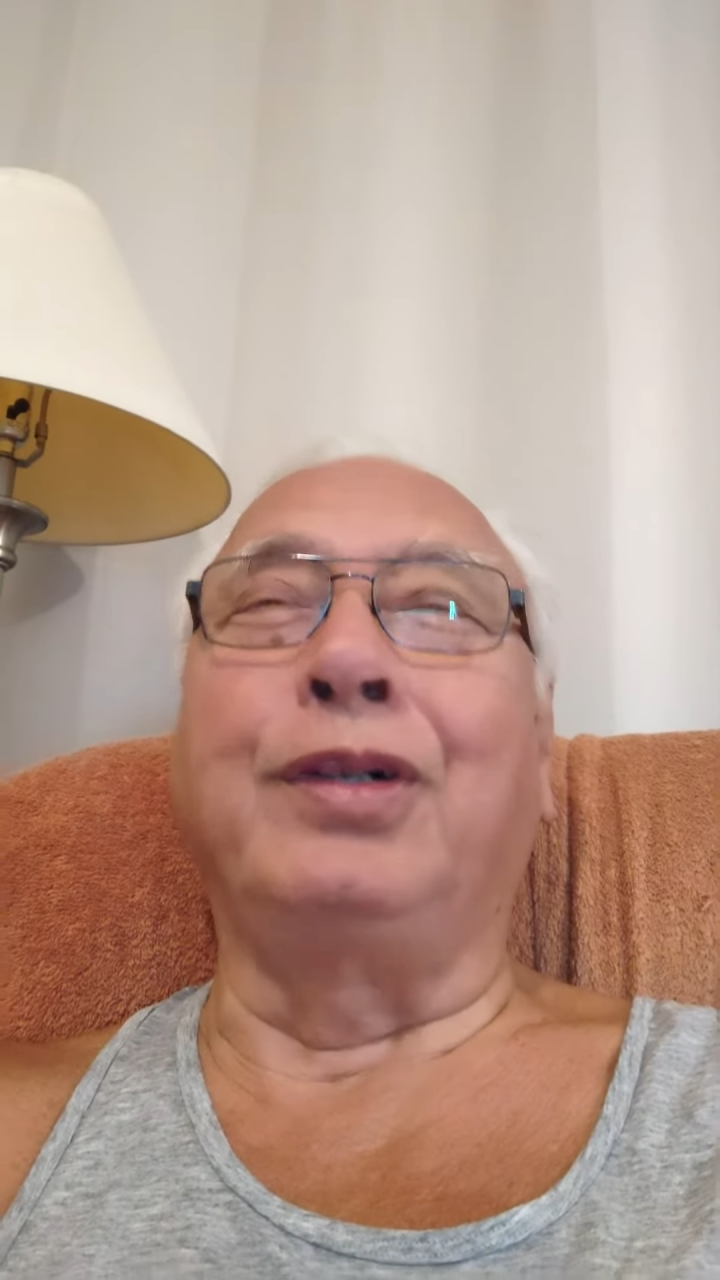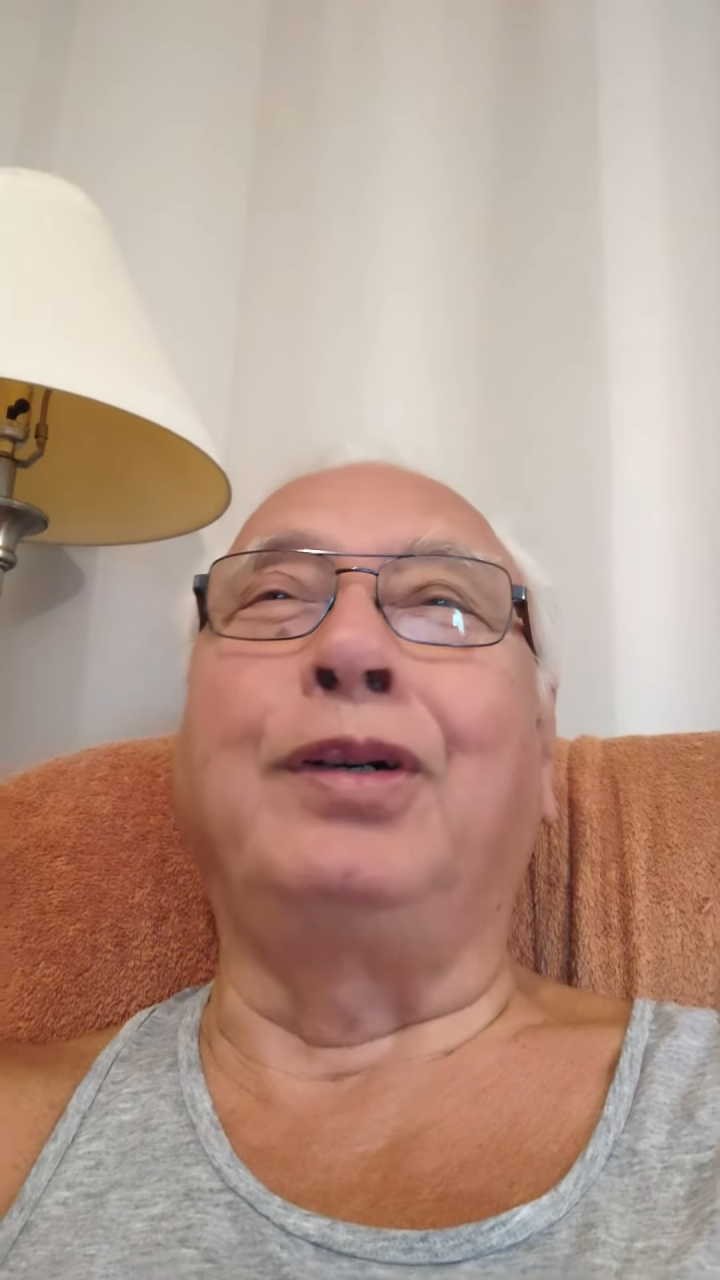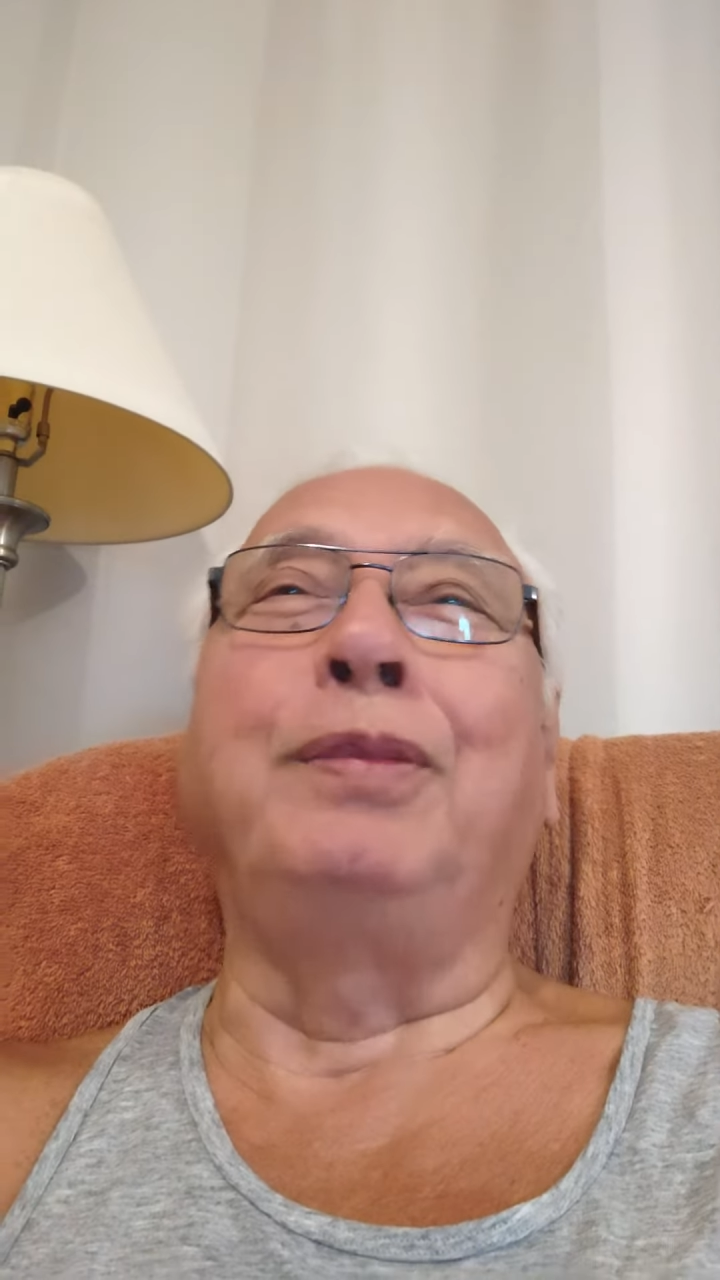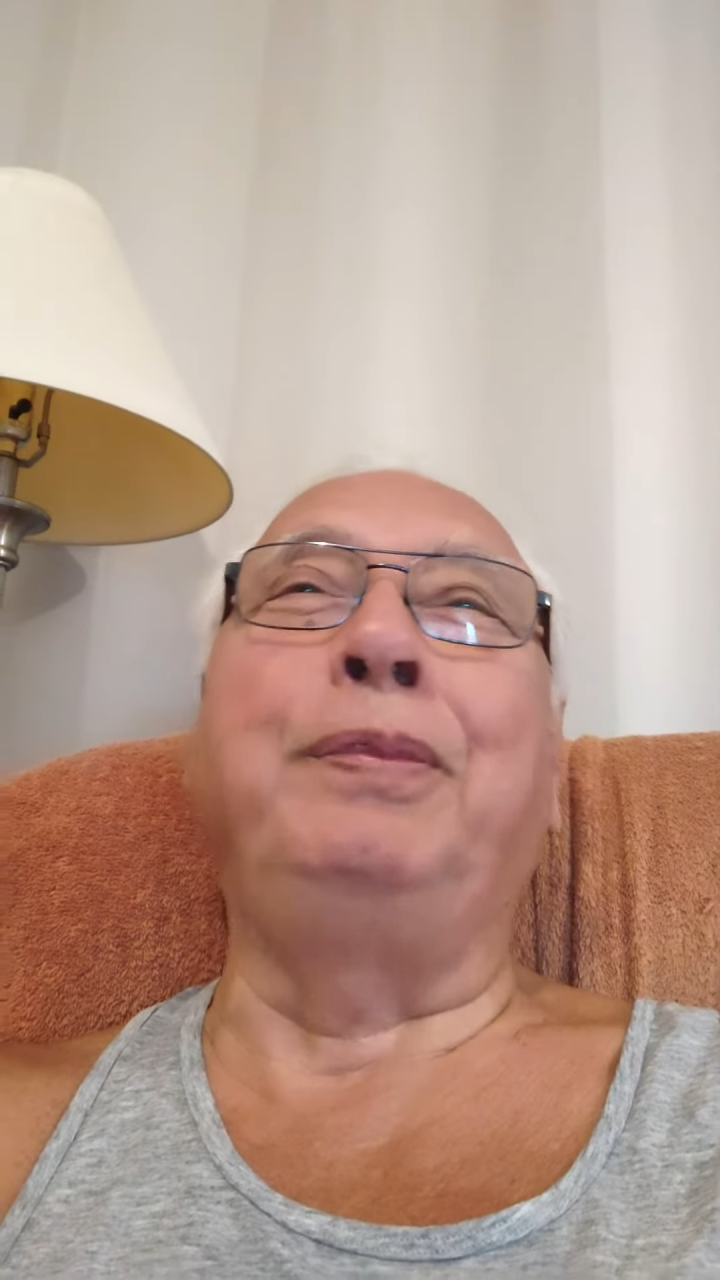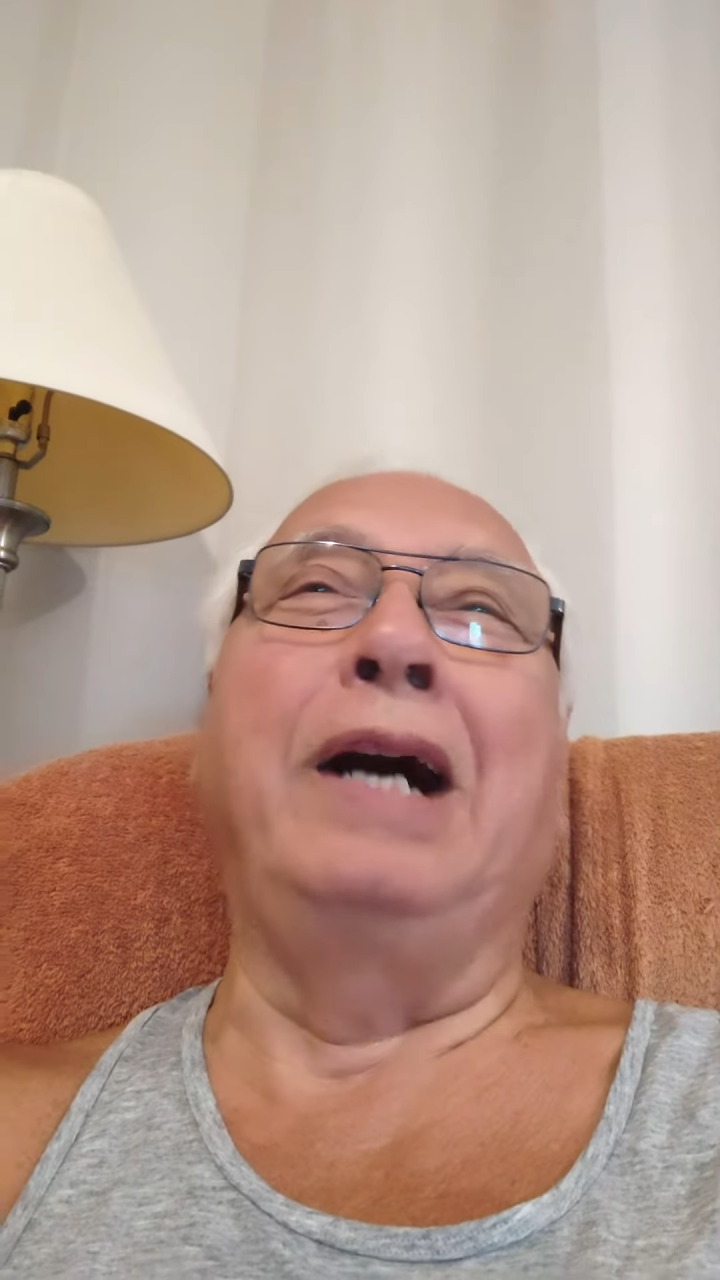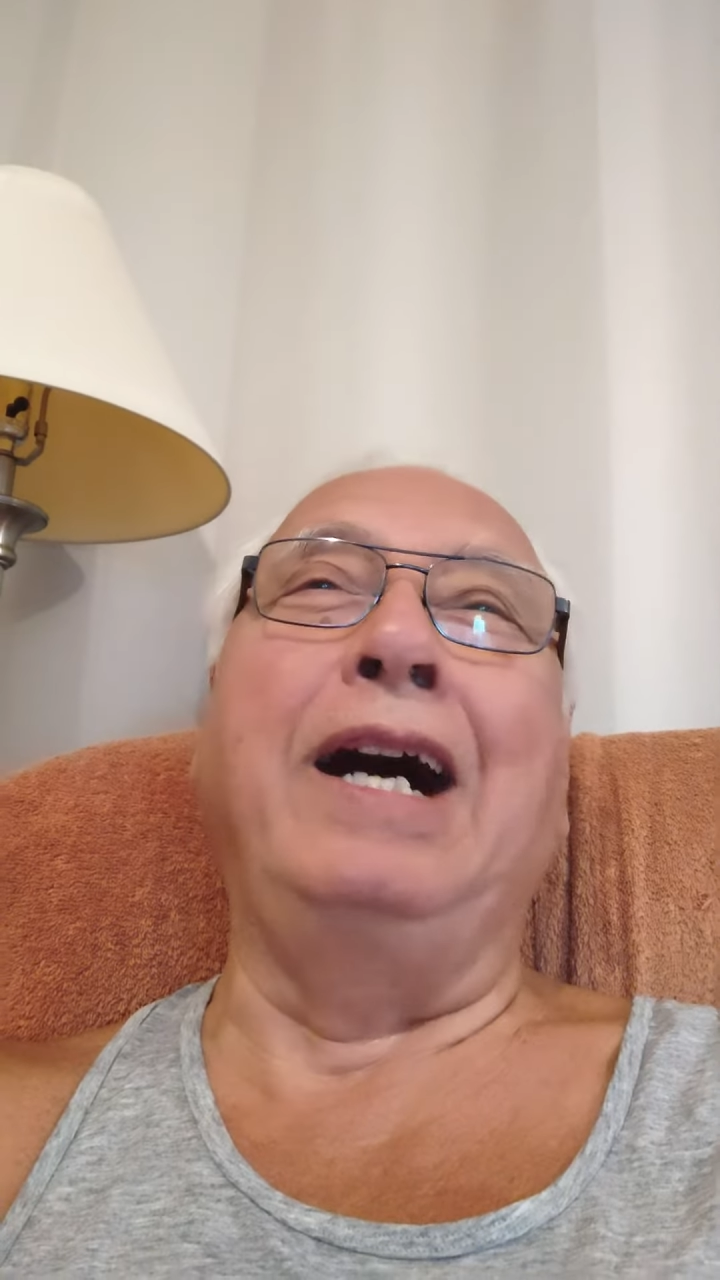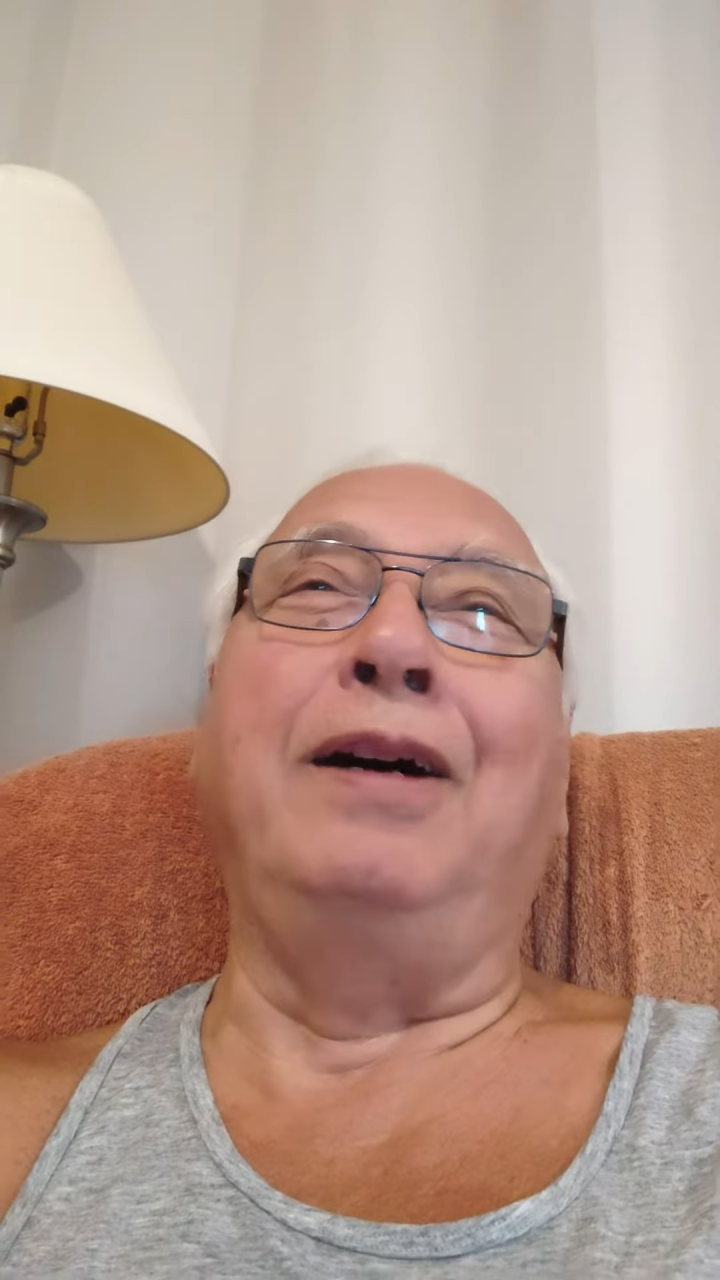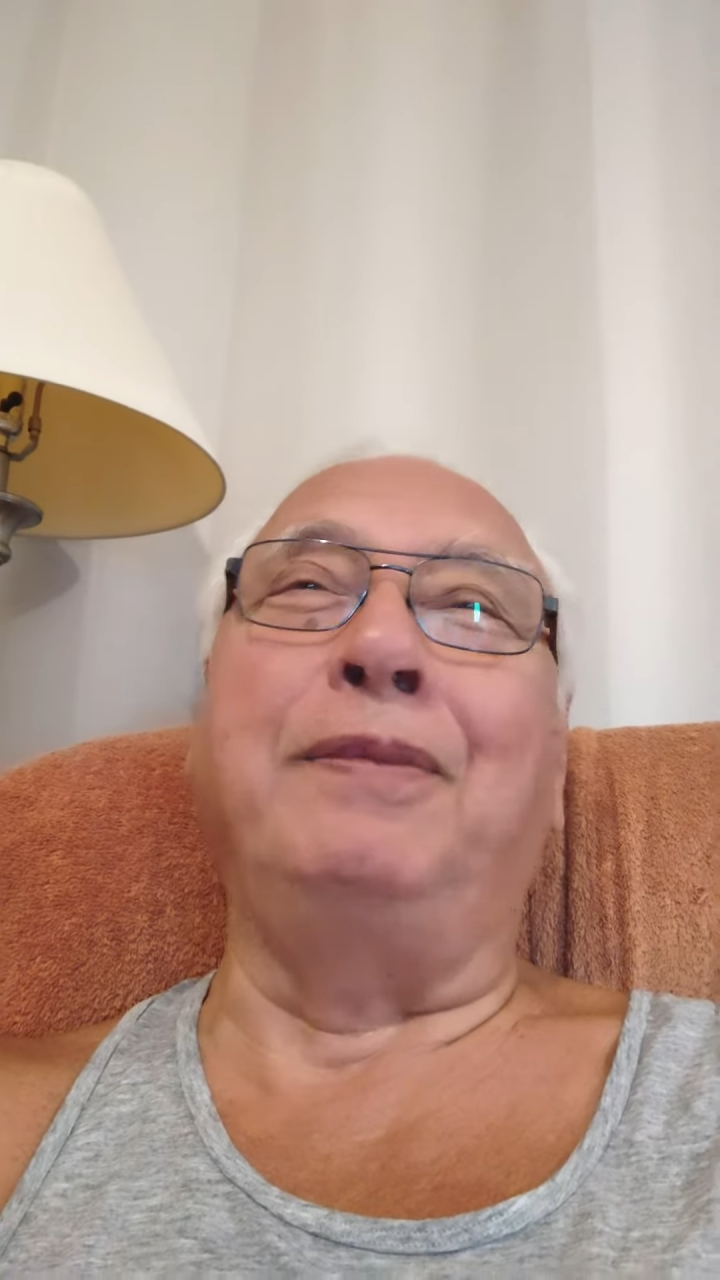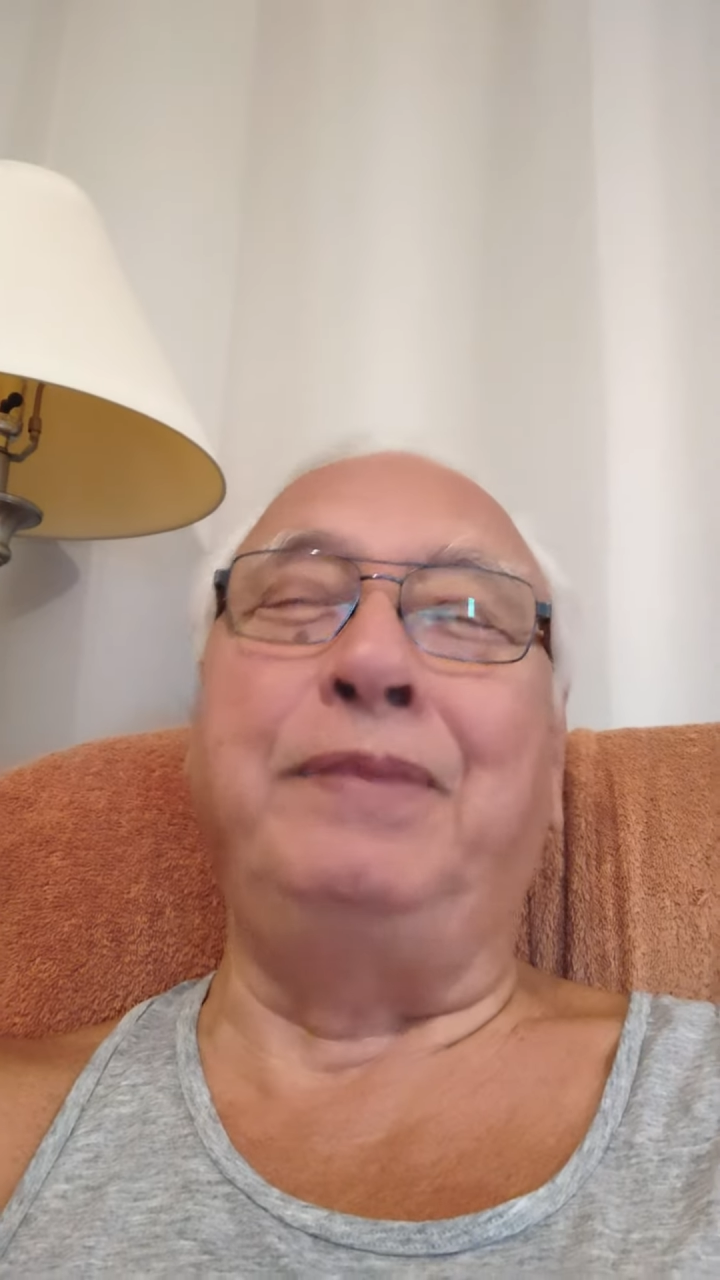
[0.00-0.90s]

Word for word: Oh, how